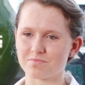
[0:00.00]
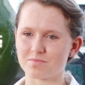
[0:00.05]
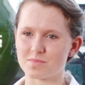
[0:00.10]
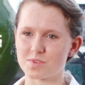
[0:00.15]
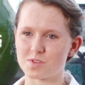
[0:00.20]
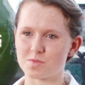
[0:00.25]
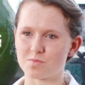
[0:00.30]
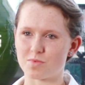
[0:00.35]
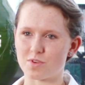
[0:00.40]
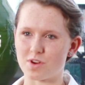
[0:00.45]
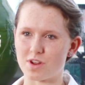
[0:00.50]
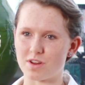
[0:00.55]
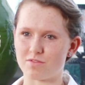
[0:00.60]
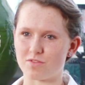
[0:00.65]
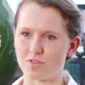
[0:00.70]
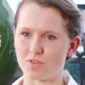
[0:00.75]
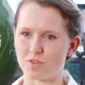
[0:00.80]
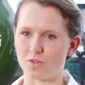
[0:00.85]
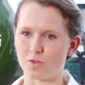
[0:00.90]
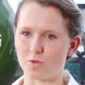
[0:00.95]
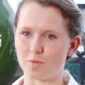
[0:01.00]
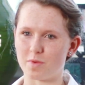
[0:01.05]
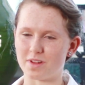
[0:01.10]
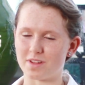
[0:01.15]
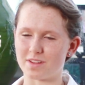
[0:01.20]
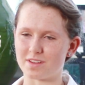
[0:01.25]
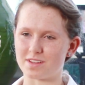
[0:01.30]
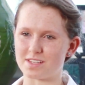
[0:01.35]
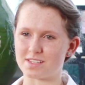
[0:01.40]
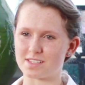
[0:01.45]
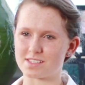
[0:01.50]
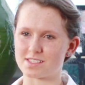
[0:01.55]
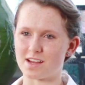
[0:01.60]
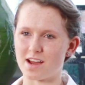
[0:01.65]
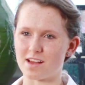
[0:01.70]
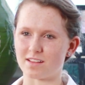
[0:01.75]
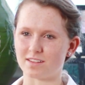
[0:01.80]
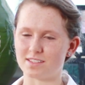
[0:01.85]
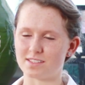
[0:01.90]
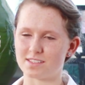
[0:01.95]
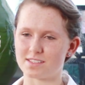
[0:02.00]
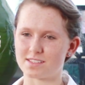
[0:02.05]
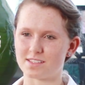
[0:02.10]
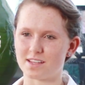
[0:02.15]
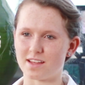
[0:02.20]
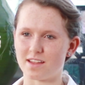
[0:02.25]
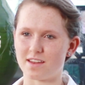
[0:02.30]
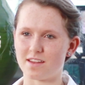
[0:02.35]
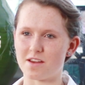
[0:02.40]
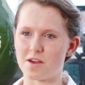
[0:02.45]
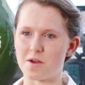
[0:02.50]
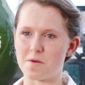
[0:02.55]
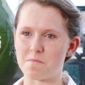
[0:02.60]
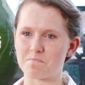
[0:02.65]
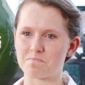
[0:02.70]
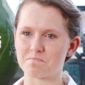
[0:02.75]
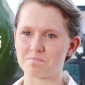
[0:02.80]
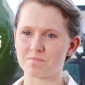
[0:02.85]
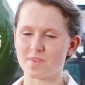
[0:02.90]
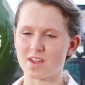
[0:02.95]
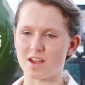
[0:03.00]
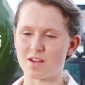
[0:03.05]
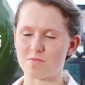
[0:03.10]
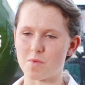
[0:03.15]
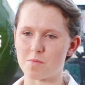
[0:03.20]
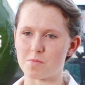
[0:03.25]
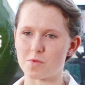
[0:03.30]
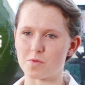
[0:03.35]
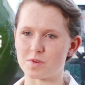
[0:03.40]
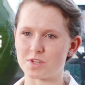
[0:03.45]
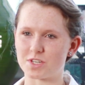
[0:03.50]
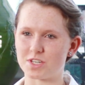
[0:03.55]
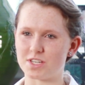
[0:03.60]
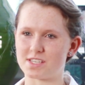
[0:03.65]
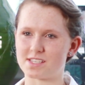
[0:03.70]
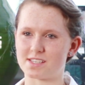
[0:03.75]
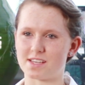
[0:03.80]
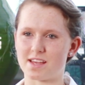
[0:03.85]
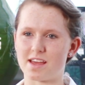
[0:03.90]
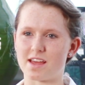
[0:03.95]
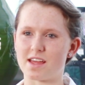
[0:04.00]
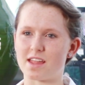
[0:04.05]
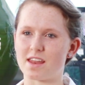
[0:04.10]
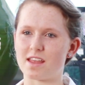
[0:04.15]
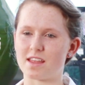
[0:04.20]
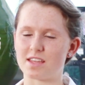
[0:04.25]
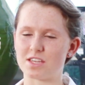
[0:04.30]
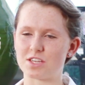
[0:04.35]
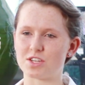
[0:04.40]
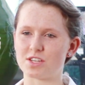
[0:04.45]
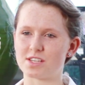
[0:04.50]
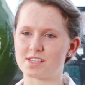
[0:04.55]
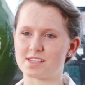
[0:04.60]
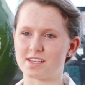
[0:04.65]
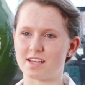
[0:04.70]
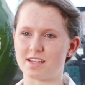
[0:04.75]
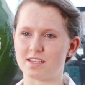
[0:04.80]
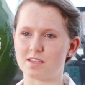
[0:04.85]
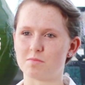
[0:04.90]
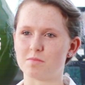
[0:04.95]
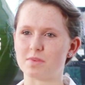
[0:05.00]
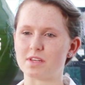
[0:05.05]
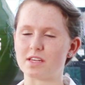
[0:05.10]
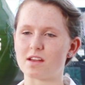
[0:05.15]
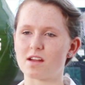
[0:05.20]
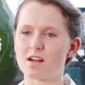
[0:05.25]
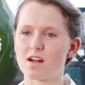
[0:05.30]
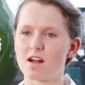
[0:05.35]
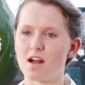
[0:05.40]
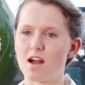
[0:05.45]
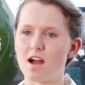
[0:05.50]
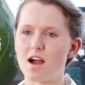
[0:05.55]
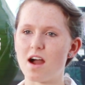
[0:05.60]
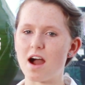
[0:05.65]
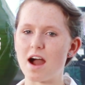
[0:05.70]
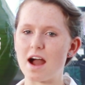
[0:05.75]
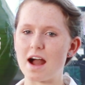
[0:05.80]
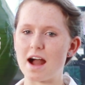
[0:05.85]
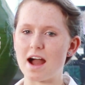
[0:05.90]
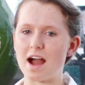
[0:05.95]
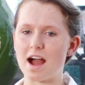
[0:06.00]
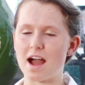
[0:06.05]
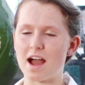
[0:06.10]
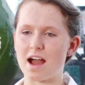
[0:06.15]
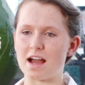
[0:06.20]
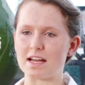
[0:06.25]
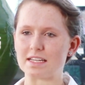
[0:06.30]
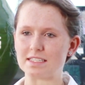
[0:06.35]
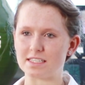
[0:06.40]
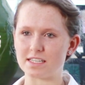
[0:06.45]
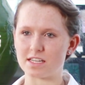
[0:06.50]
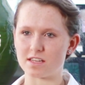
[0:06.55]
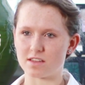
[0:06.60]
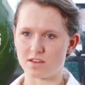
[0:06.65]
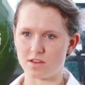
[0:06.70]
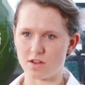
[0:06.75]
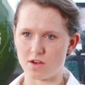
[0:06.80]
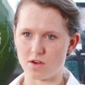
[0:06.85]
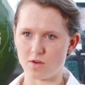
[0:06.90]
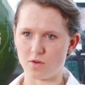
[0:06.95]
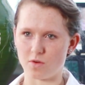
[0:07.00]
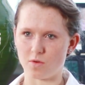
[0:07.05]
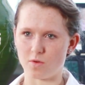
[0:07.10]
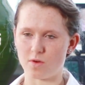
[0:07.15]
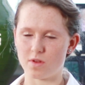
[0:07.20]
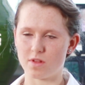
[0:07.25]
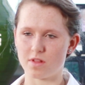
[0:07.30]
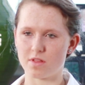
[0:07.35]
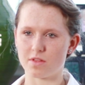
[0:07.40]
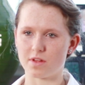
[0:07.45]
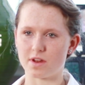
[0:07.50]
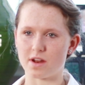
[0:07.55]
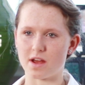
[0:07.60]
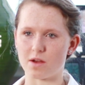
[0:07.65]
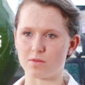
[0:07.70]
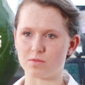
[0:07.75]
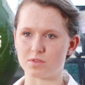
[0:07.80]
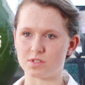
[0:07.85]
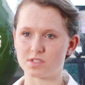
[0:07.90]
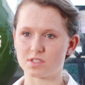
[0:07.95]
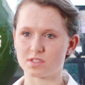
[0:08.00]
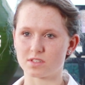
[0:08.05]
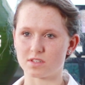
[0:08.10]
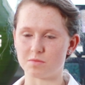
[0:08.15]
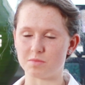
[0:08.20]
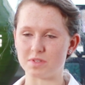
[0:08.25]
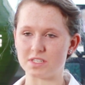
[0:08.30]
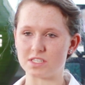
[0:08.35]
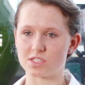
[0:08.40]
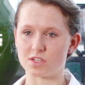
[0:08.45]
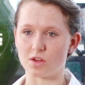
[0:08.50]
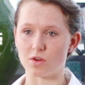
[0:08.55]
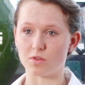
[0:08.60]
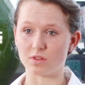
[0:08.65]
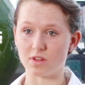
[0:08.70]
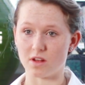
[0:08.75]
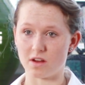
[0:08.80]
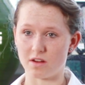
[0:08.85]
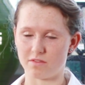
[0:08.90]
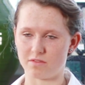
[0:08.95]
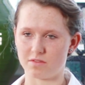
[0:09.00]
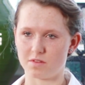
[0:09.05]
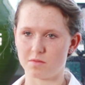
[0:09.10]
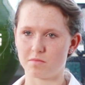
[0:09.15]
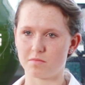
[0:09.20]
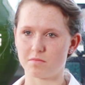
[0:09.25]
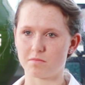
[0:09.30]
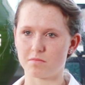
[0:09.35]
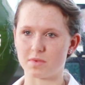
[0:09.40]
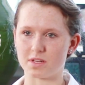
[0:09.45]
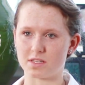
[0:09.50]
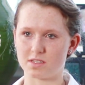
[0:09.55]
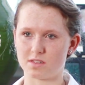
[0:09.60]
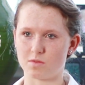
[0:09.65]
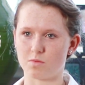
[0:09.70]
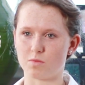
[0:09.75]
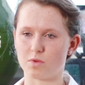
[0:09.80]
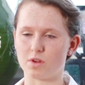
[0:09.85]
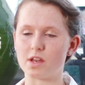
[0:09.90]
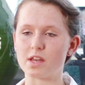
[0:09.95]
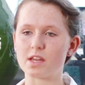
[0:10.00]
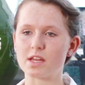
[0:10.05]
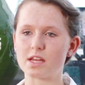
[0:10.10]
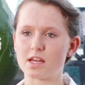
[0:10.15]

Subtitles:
just prayed for a little bit in silence, and I remember what she said. She said to me, "I didn't know that I could be so loved by someone."